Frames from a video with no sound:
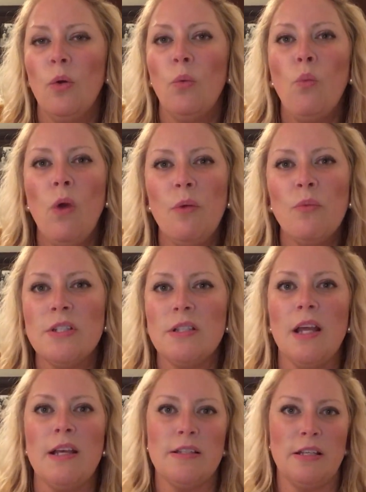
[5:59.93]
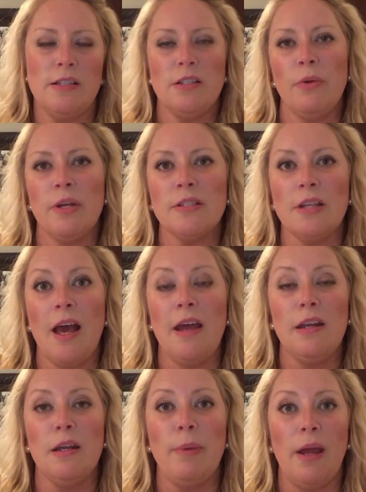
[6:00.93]
What was Lexi so
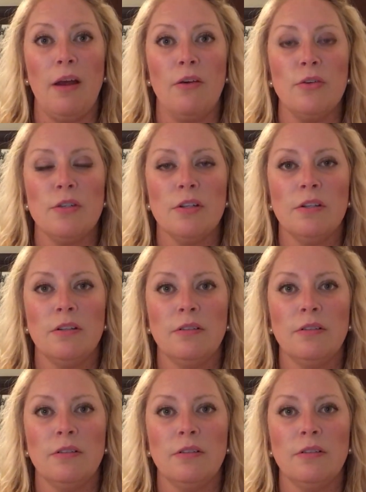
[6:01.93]
excited about?